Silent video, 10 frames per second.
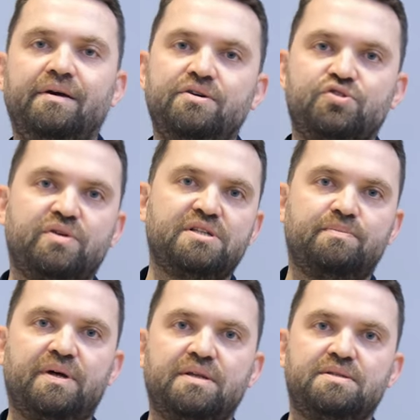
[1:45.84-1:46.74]
Hair
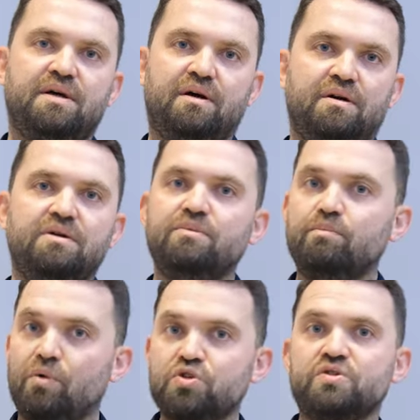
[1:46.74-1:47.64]
transplants are
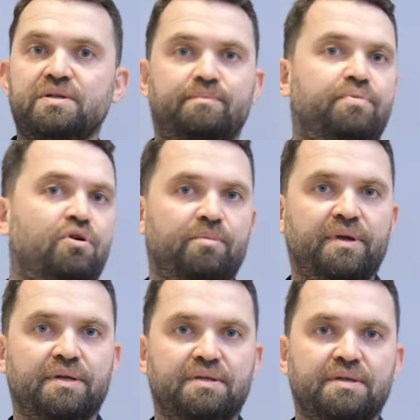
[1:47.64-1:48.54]
mostly
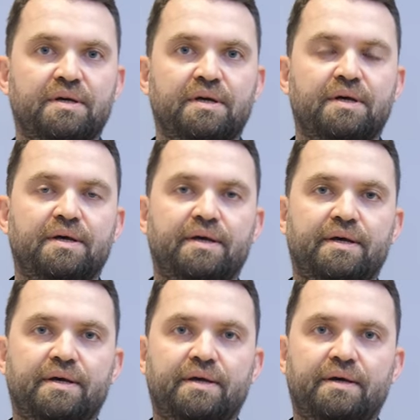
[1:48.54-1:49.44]
permanent
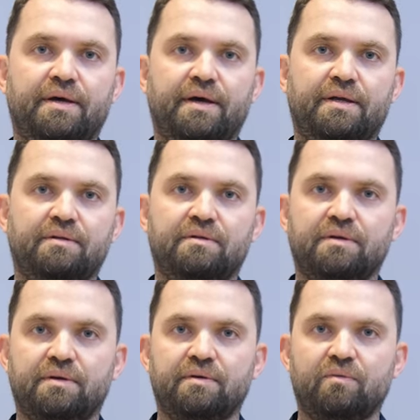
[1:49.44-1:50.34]
and
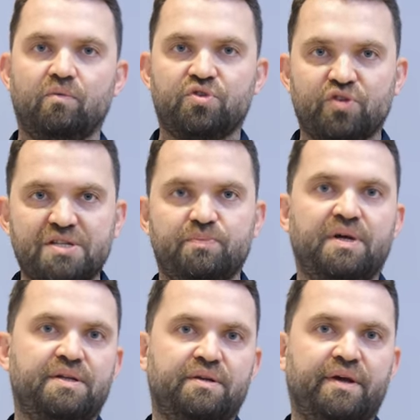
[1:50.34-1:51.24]
the
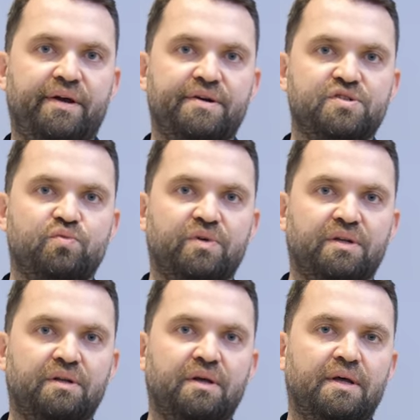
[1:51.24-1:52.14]
transplanted hairs
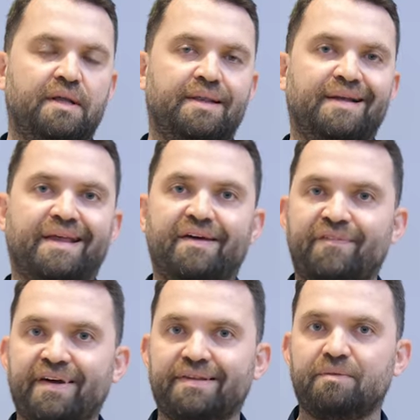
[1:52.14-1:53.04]
will not be
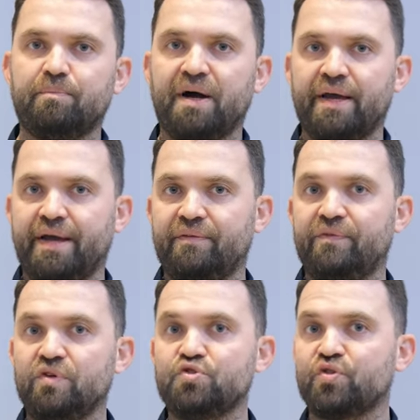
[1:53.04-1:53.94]
affected by any
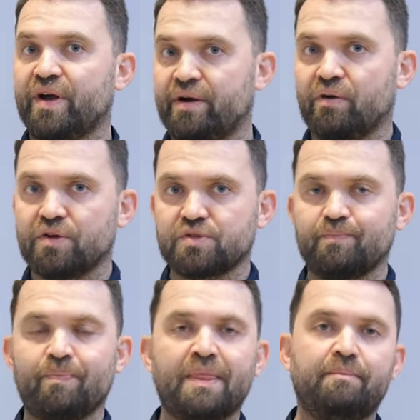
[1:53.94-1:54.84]
future hair loss.
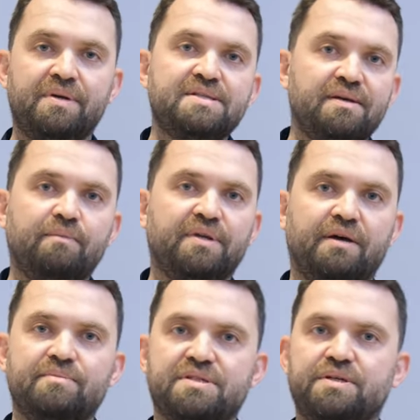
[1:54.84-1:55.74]
But
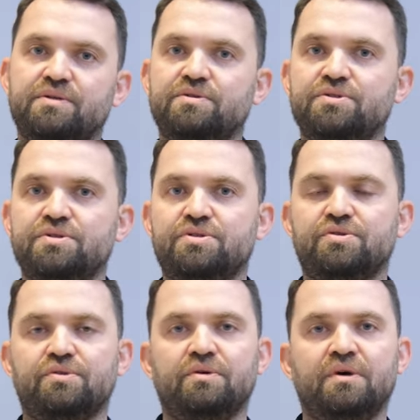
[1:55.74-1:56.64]
sometimes, in order to